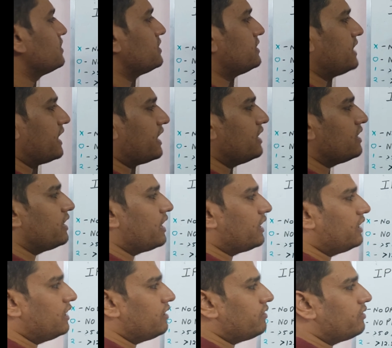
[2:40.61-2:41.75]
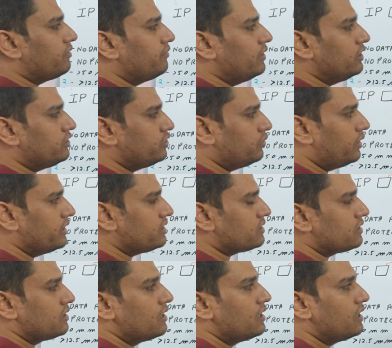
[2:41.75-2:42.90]
Second character will show
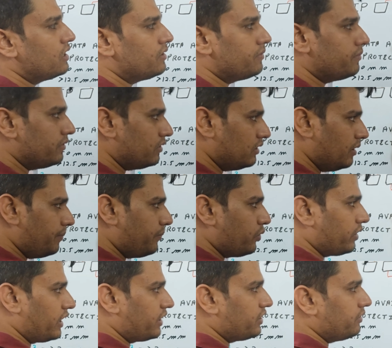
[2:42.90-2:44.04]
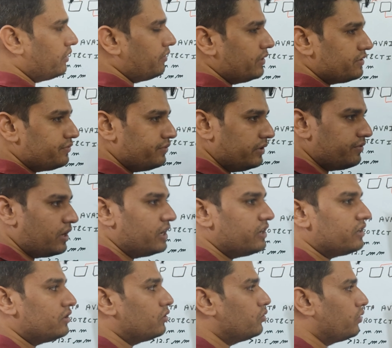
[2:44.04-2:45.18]
us the which we
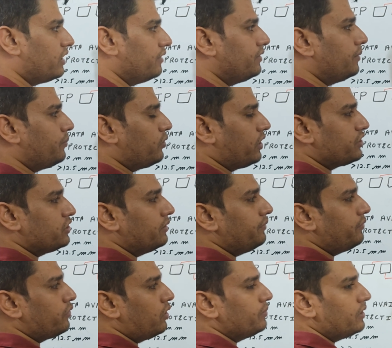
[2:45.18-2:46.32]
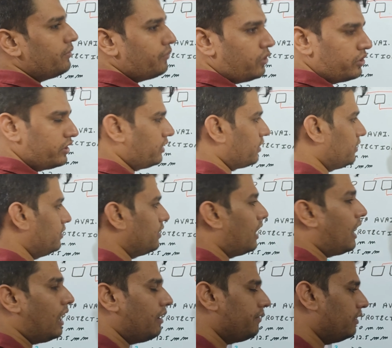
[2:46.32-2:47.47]
want to give the protection from the water.
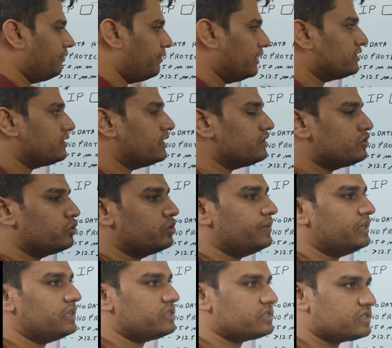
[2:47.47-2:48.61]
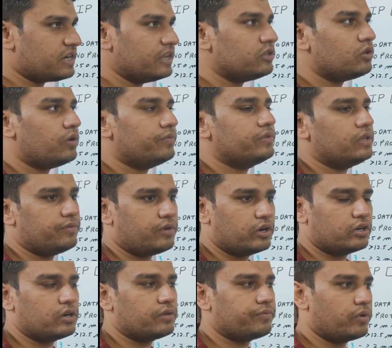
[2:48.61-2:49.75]
What it should be the strength of the
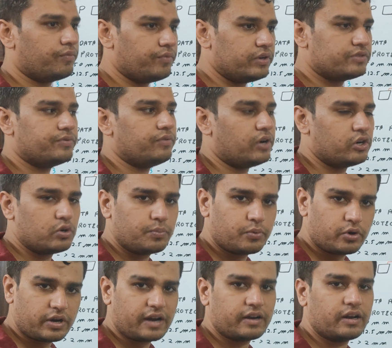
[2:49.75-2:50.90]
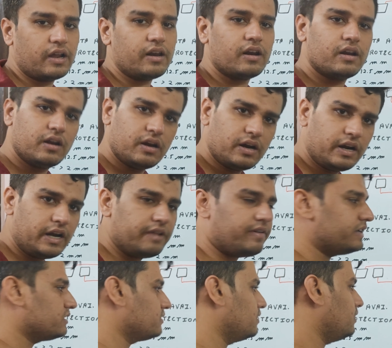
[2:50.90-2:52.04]
water from which we want to protect our
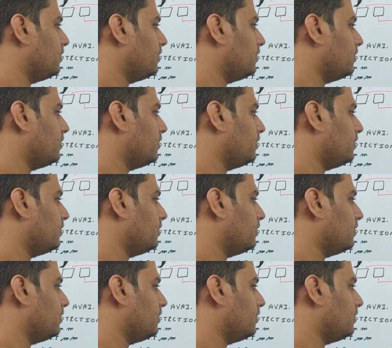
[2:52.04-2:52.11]
device.